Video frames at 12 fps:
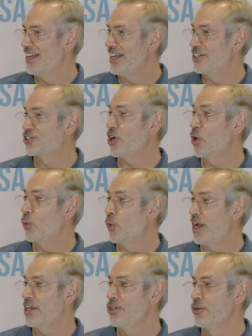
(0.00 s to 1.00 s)
is a
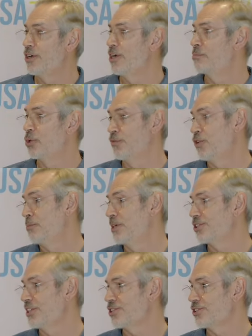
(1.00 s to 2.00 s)
way you can improve your
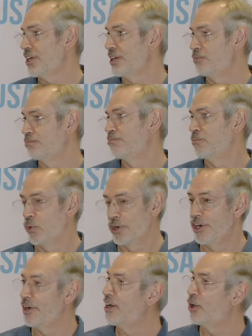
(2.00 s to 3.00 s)
business, and we're
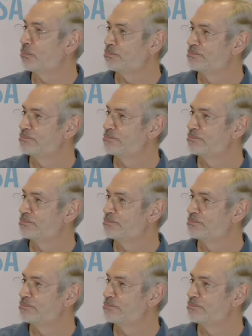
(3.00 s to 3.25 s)
here to help.